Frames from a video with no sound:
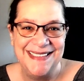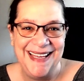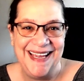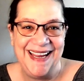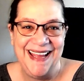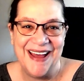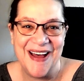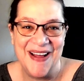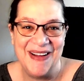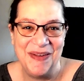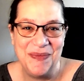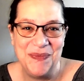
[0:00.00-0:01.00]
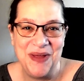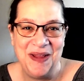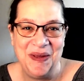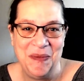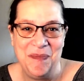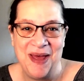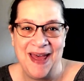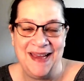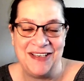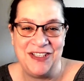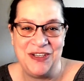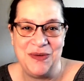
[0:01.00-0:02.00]
Hey y'all, welcome
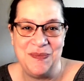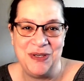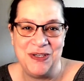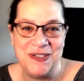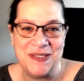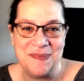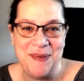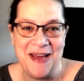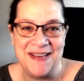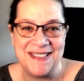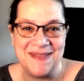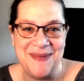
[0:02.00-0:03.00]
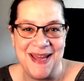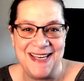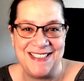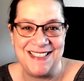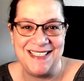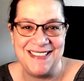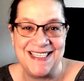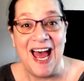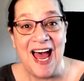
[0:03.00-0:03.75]
back to Purrs, Paws, and Magics.